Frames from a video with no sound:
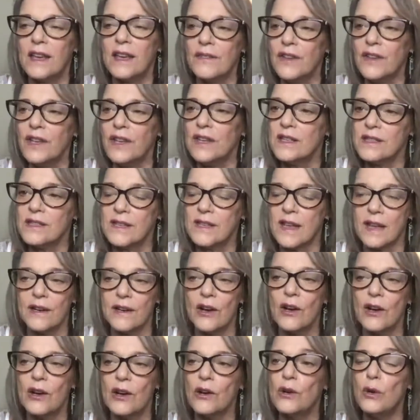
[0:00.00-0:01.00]
giving us
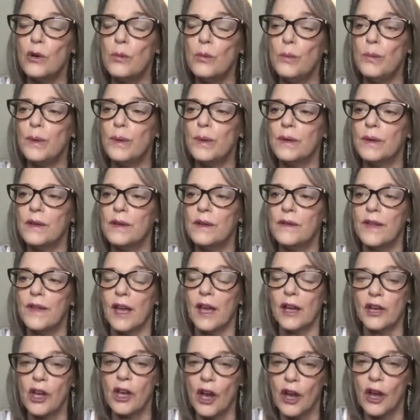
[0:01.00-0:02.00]
that hope,
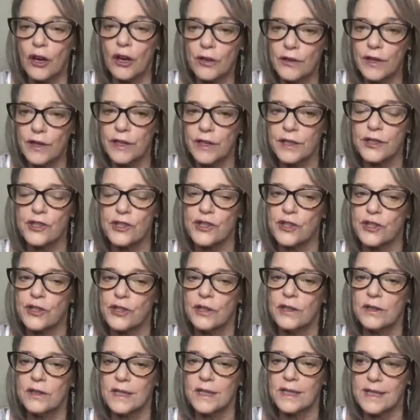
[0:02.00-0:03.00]
that
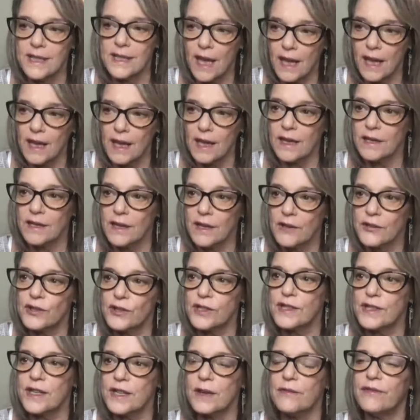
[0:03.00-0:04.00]
courage to take
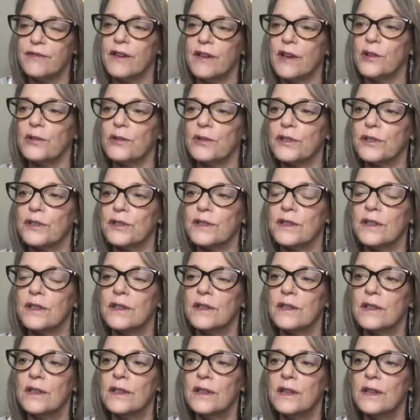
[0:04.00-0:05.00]
another step forward.
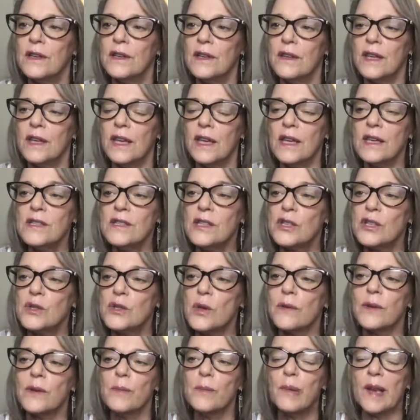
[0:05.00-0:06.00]
The east is
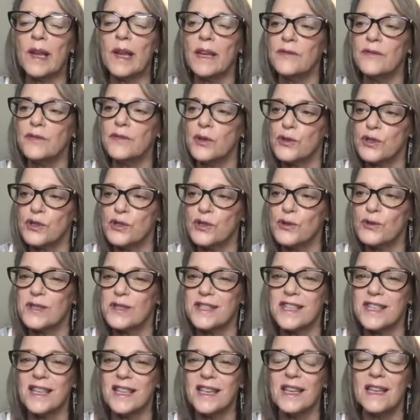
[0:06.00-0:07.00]
where we plant those new
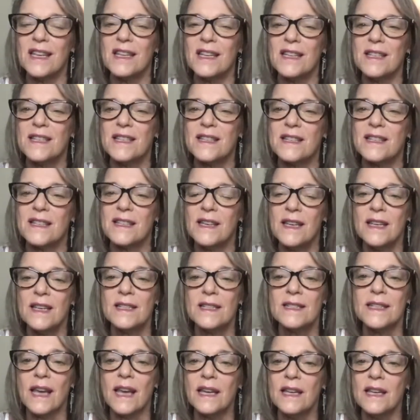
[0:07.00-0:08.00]
seeds,
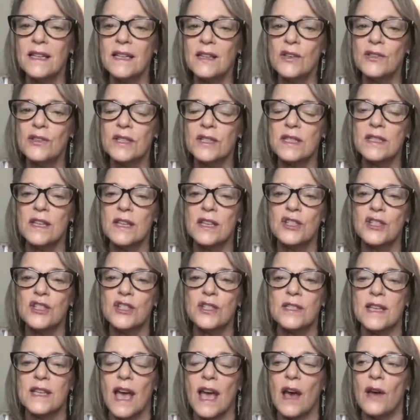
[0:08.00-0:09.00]
setting those
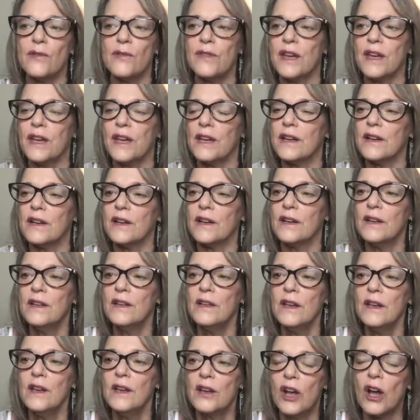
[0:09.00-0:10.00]
intentions out there,
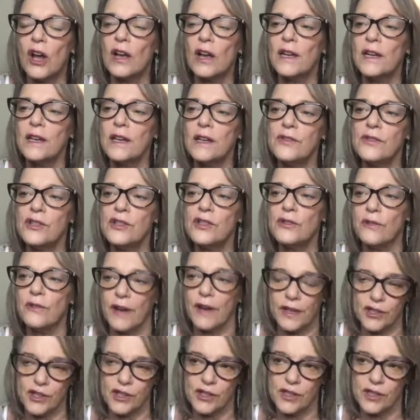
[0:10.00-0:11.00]
calling in the
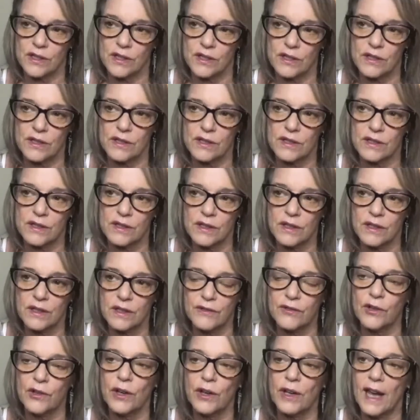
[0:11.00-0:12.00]
directions
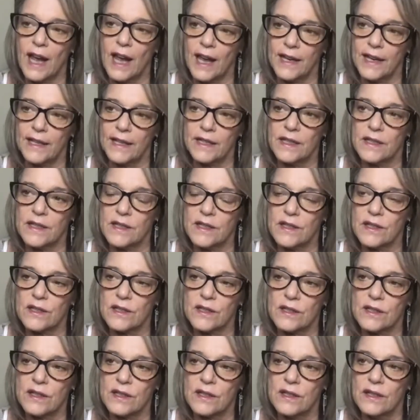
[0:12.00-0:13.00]
for
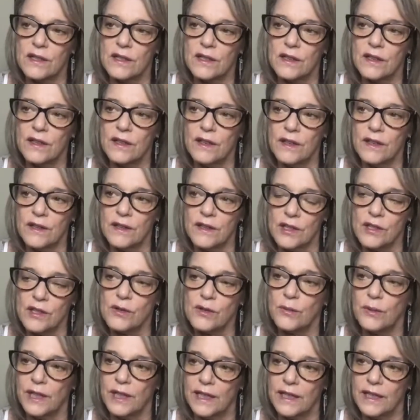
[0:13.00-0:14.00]
guidance
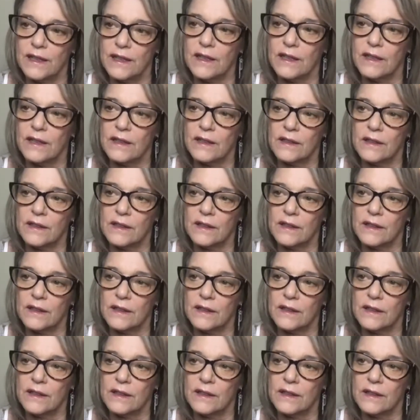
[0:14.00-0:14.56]
this week